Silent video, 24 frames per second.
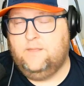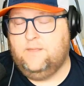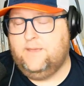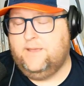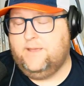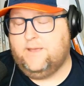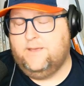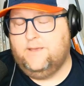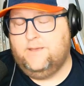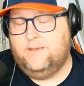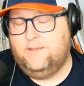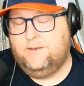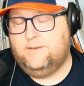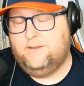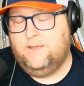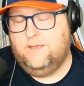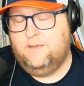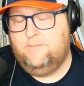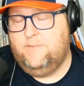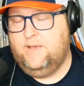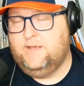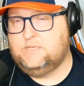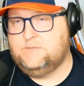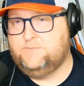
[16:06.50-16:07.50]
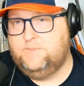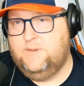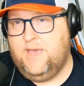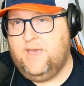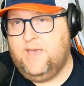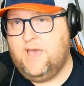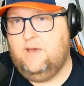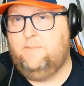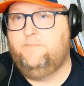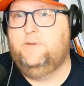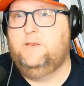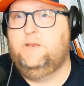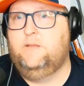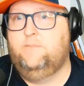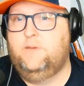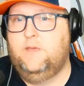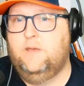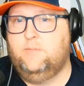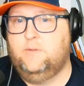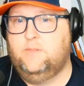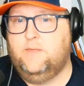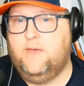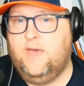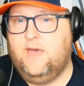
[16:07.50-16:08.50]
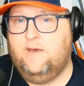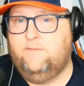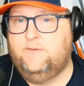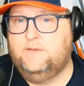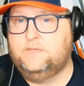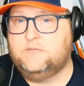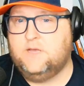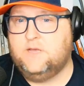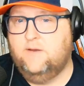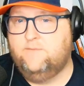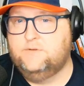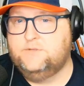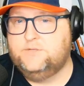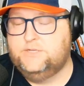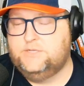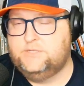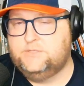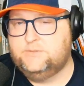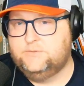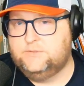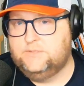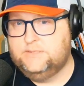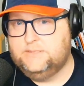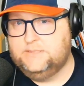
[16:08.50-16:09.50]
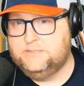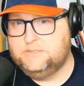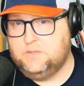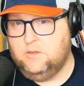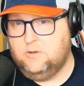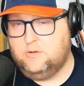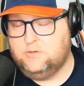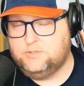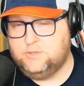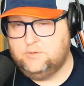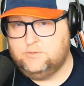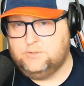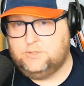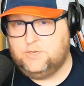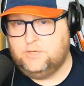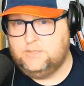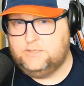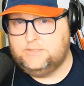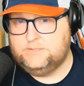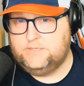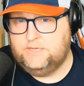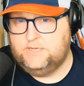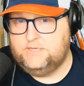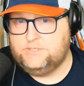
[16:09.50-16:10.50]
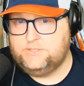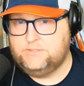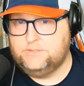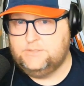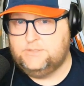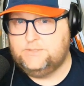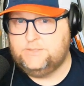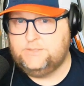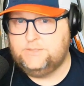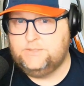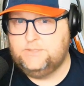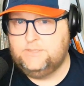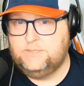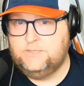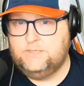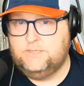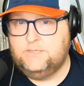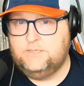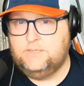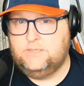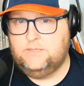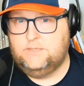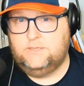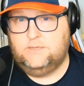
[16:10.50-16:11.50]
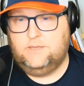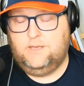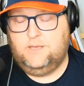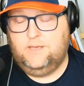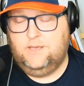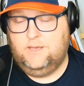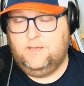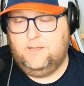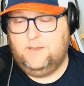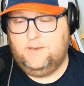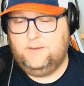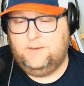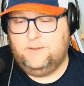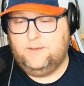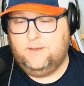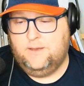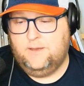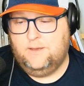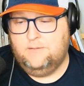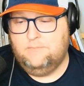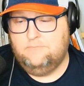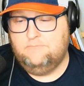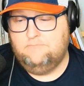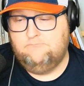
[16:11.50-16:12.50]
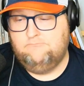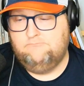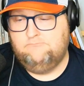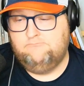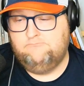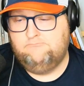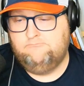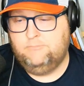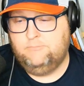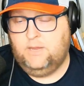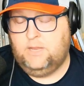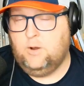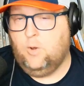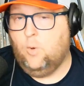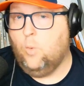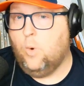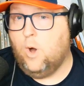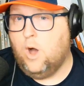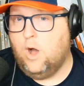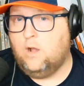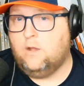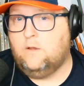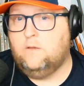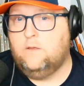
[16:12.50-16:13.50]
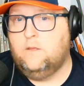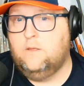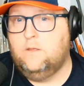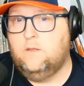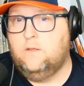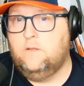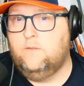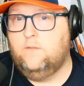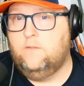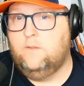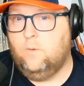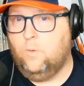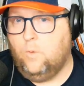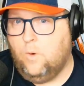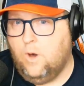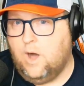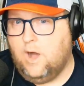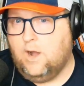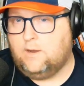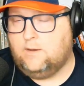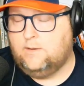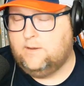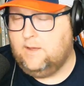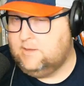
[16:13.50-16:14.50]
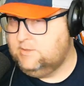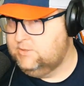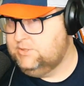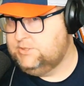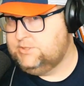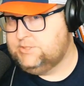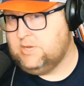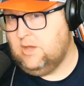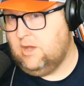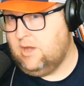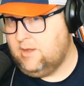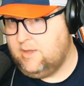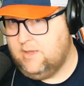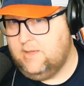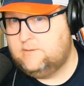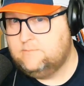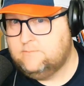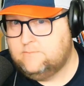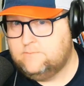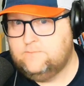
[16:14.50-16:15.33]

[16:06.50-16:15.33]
it makes me happy to be able to have these conversations with these large organizations and, you know, walk the walk, not just talk it.